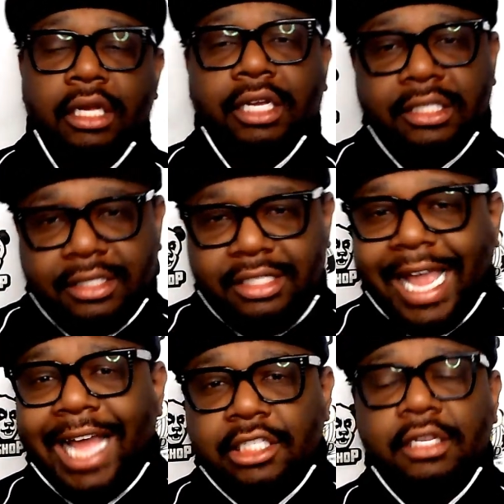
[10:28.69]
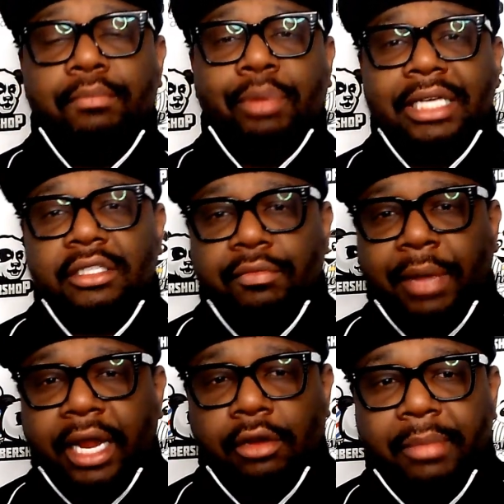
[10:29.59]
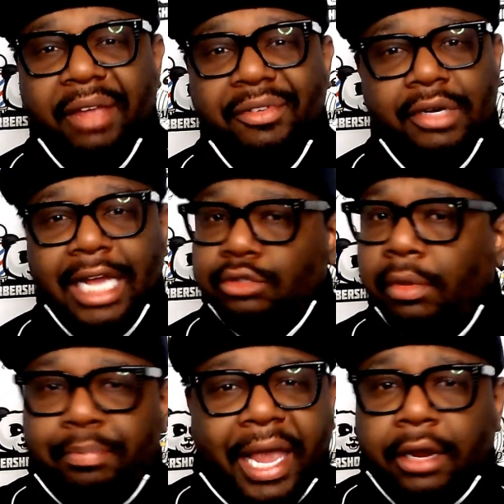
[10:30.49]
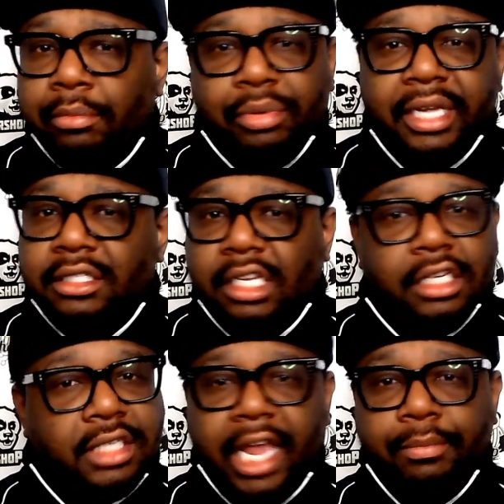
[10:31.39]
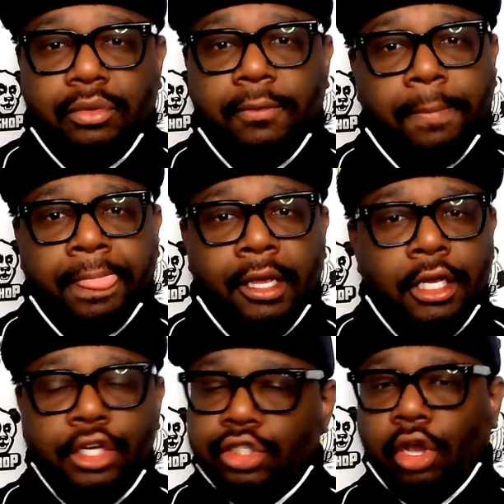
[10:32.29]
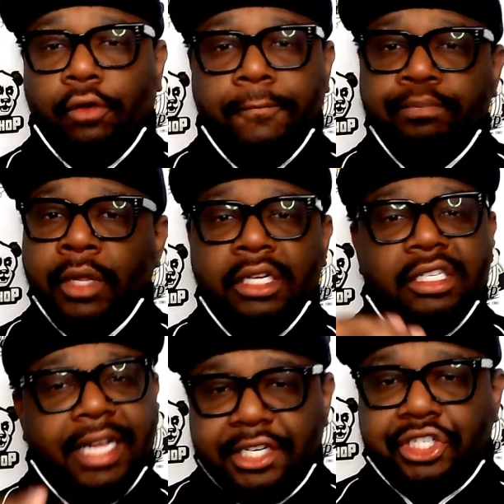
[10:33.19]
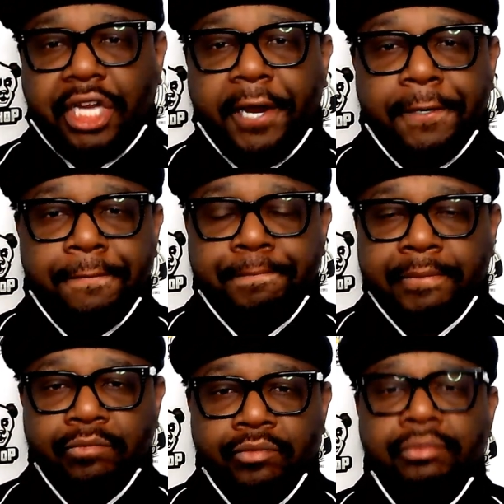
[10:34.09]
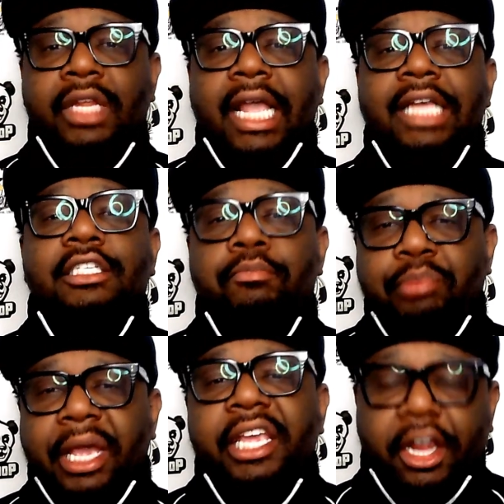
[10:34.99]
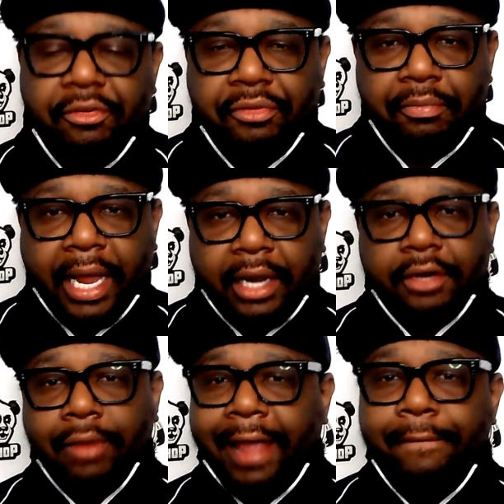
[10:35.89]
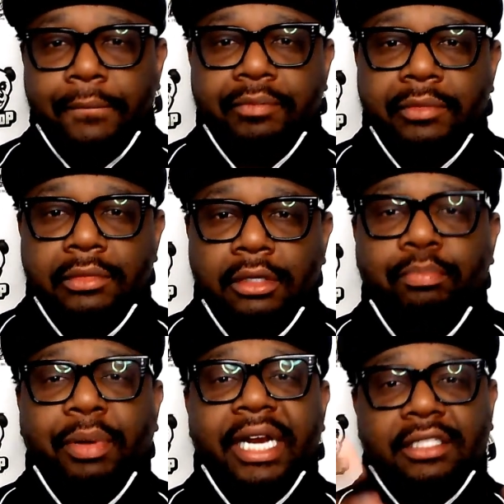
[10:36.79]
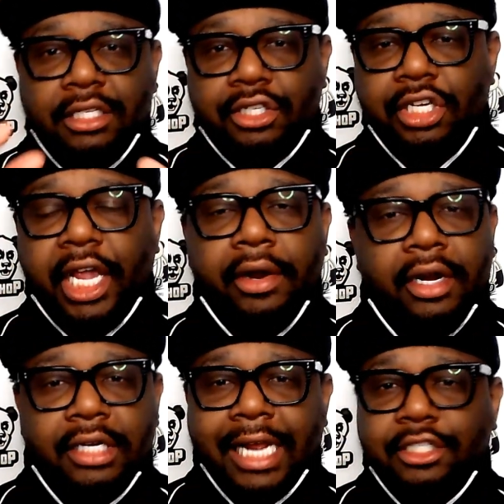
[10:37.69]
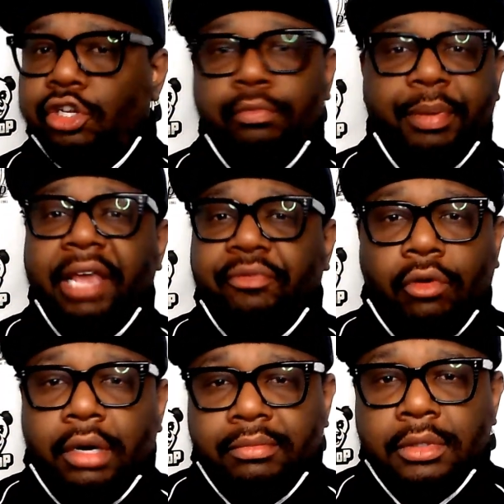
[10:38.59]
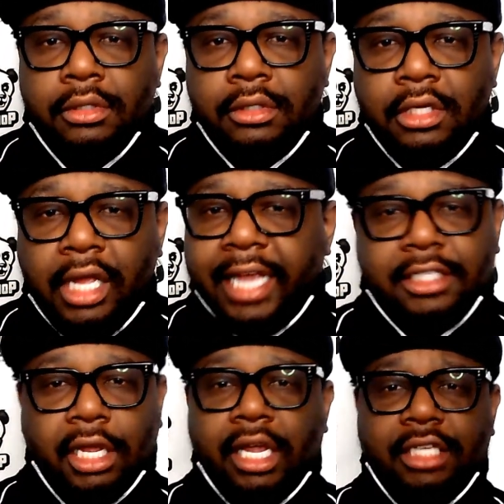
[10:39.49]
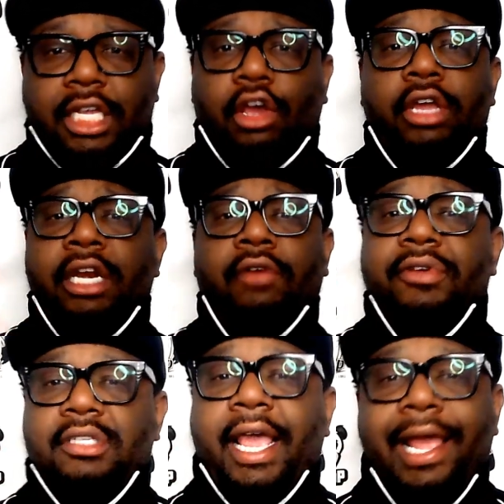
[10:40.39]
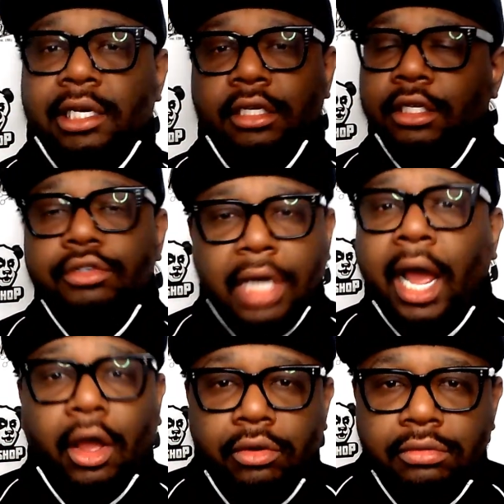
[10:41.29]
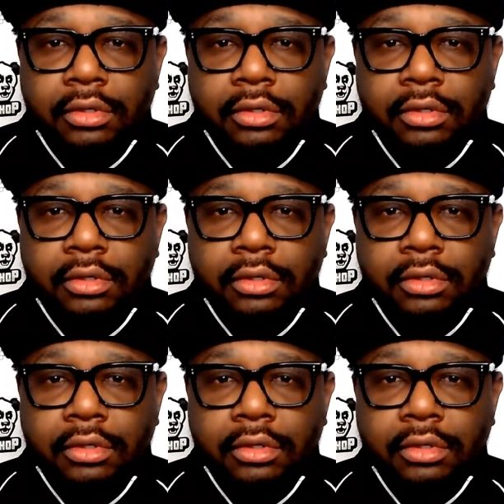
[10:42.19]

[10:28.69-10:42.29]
Because that's the best of Baker Mayfield. That's what Baker brings to the table. So this year is a big year for Baker, right? But is this a year that's too big for him? Is he in over his head? No.